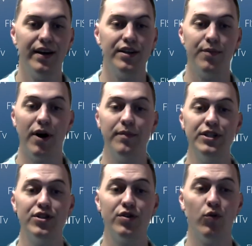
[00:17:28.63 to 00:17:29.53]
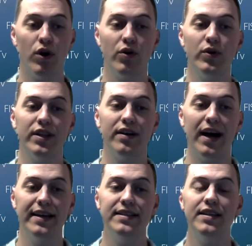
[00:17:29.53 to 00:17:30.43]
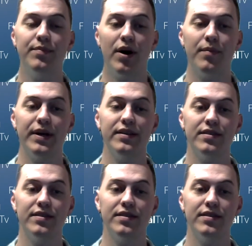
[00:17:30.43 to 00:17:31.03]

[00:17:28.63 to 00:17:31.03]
Departments should work with their IT department